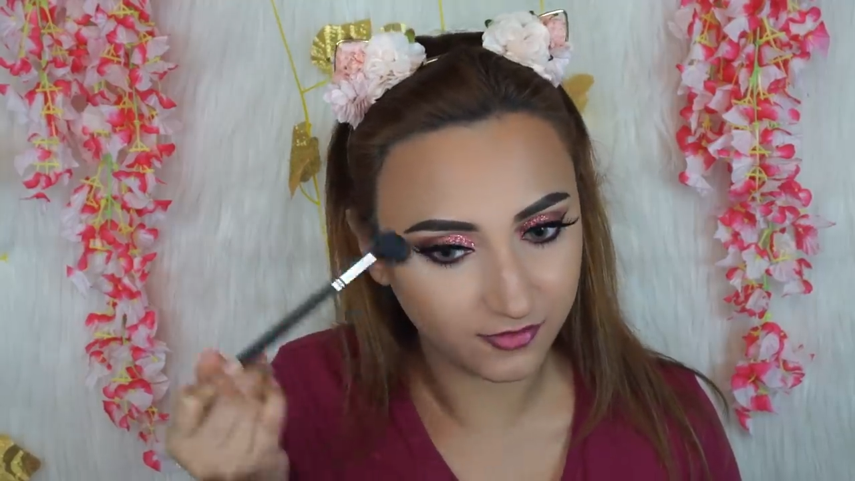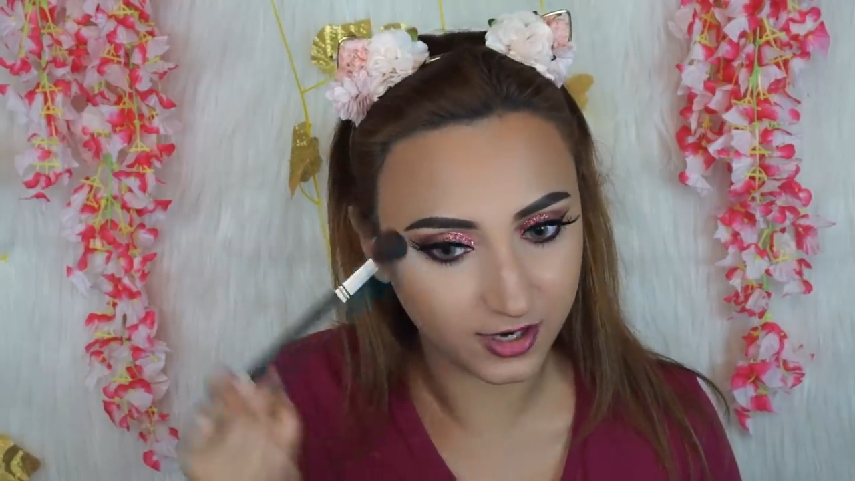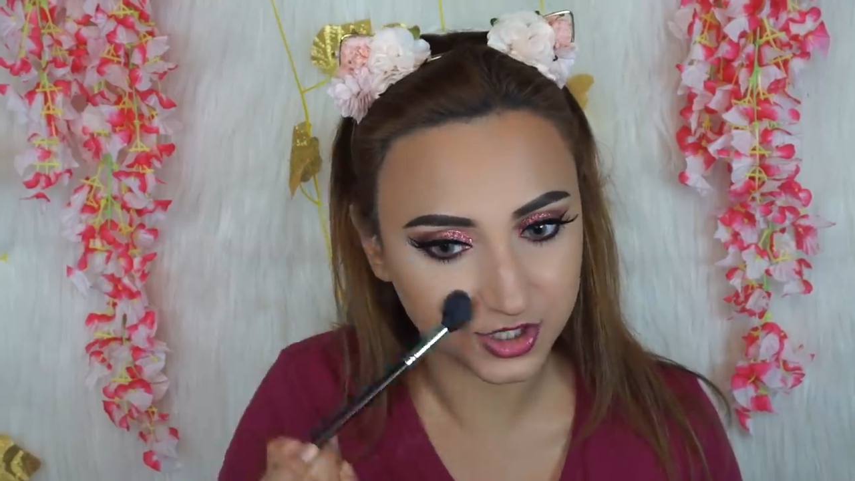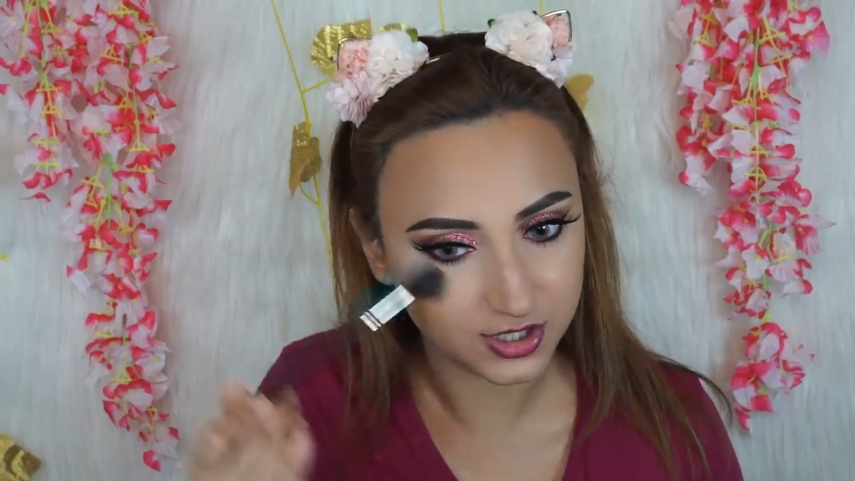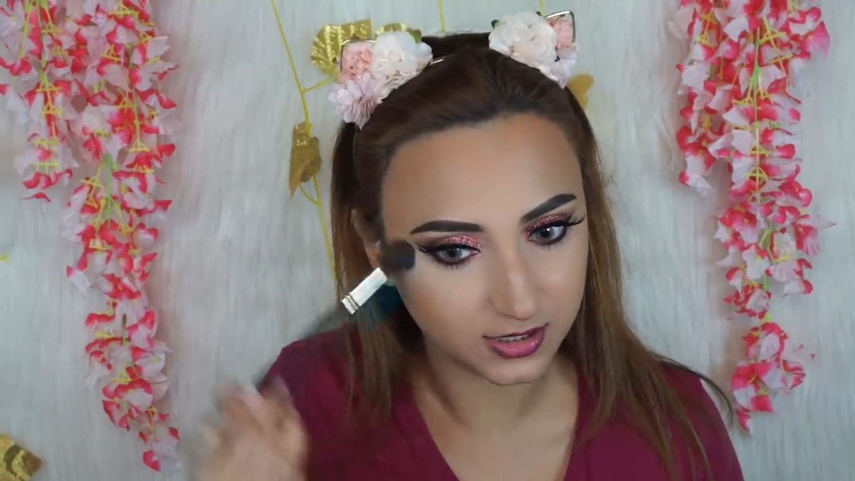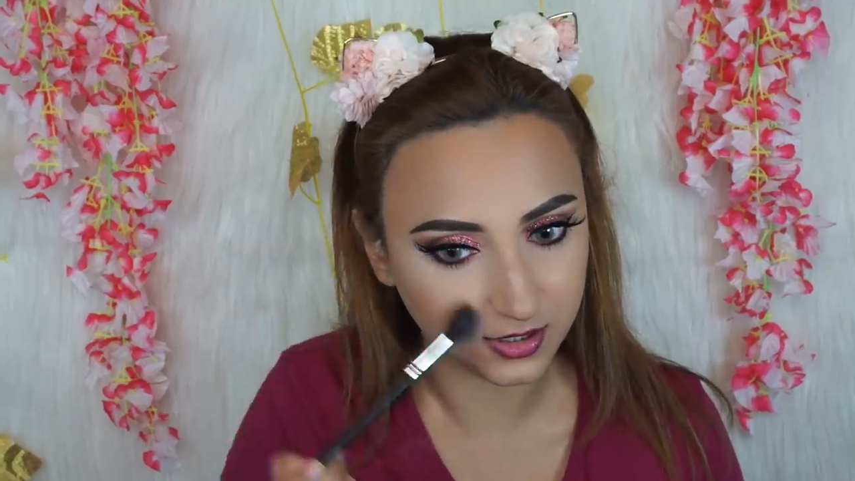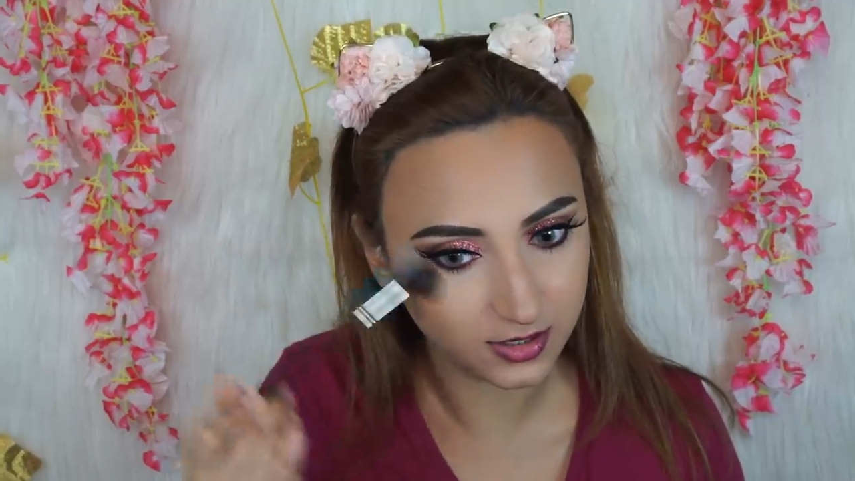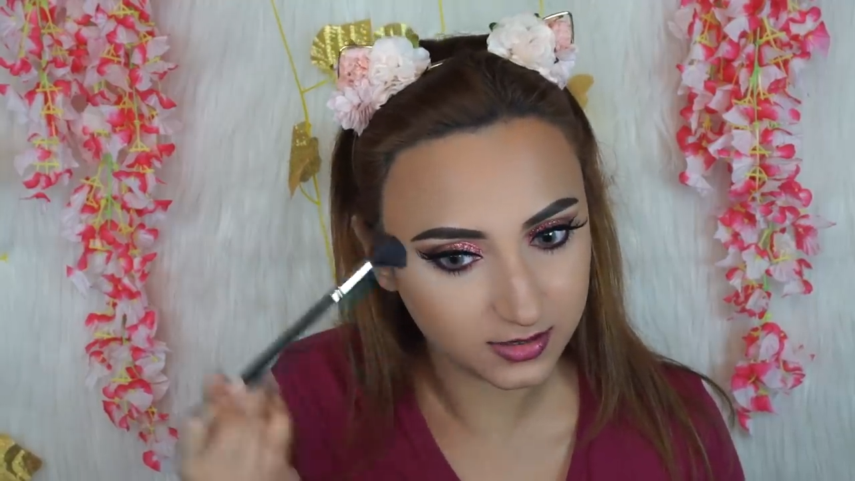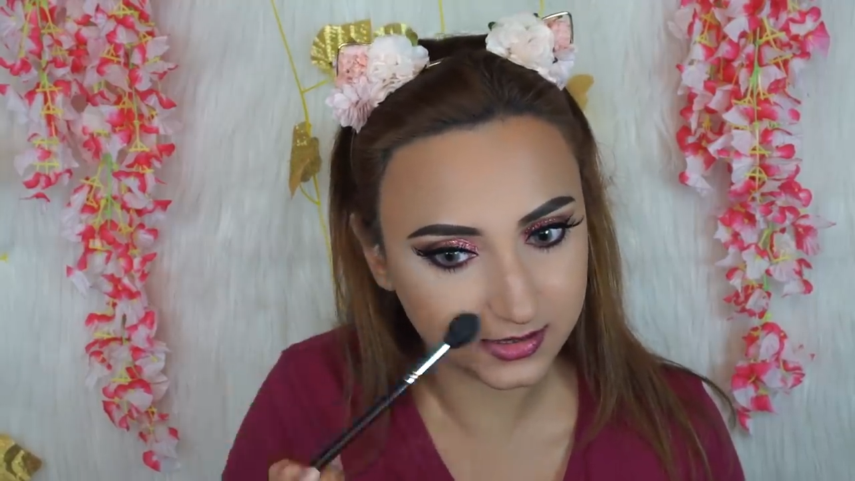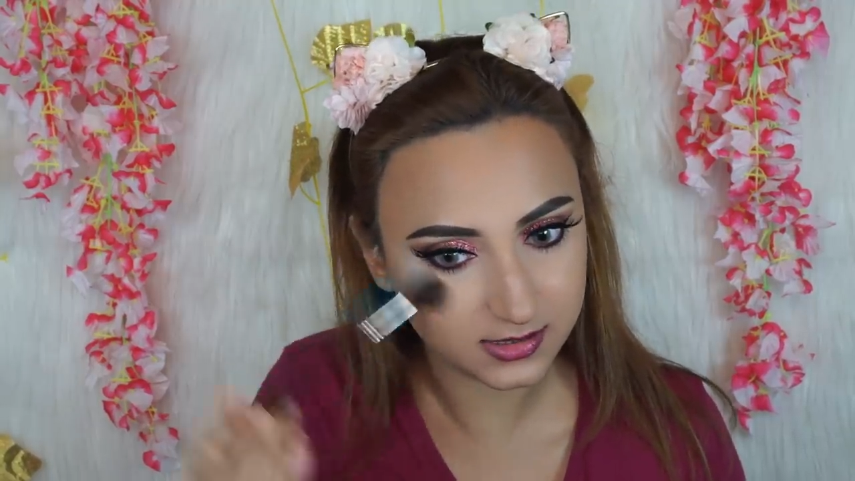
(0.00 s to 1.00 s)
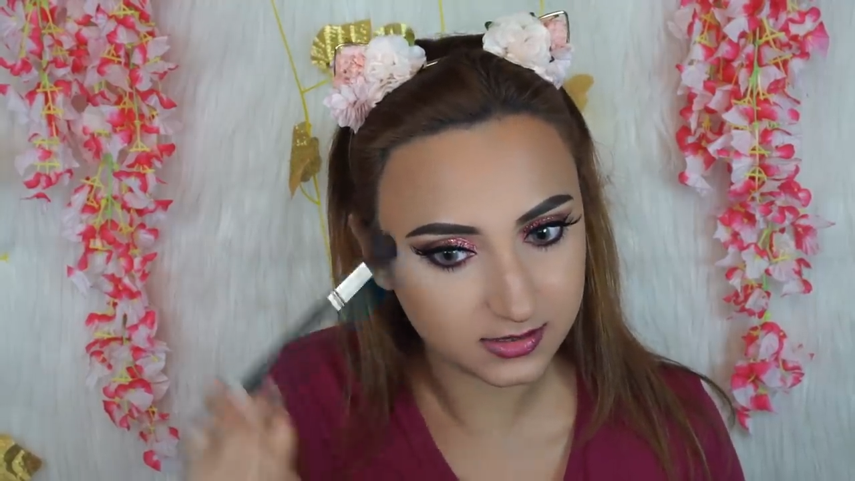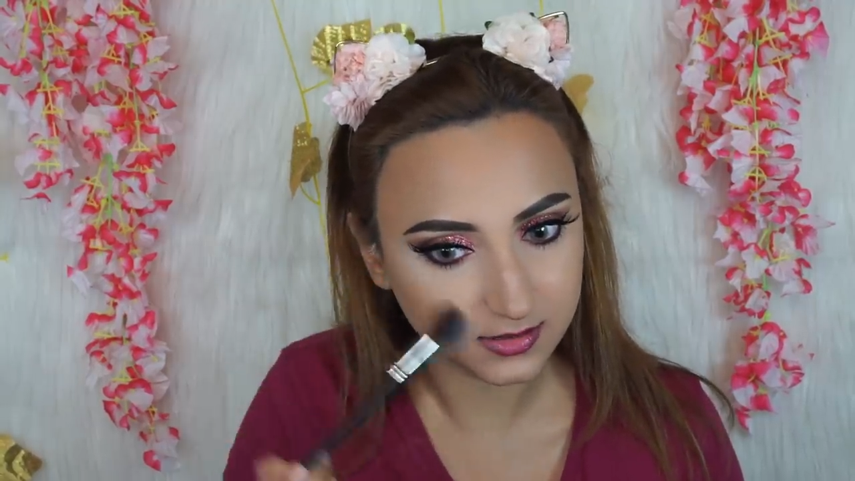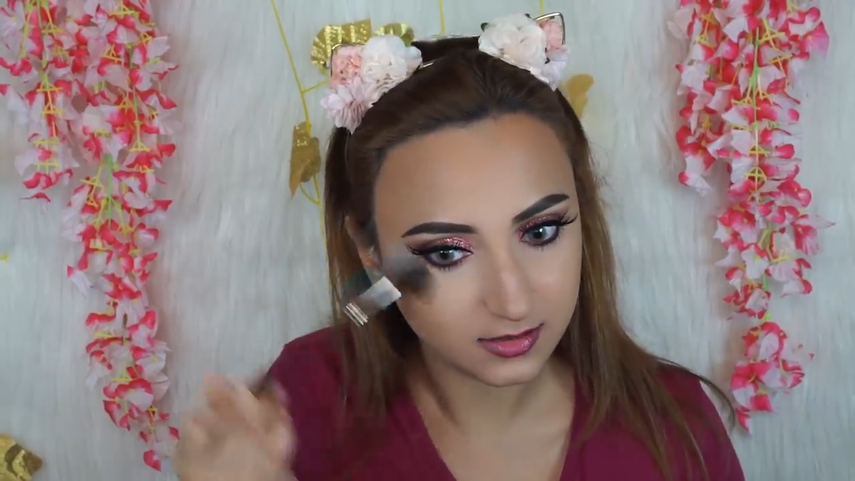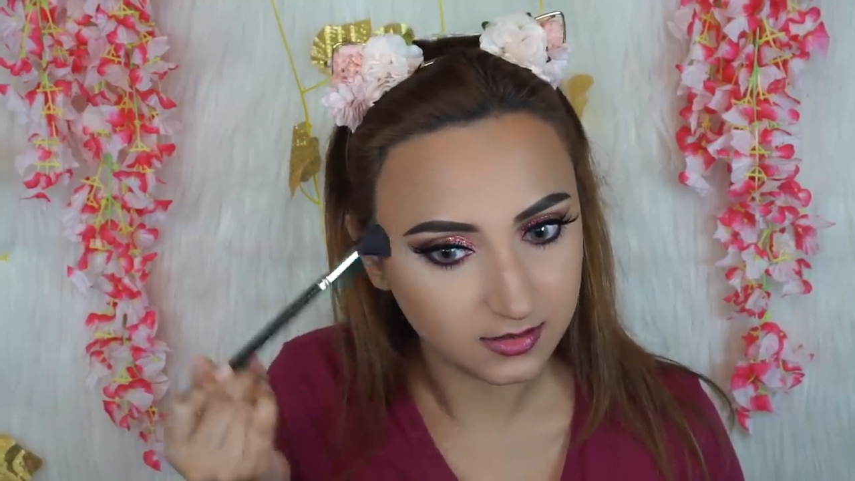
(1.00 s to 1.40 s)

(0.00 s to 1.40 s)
fresh it looks.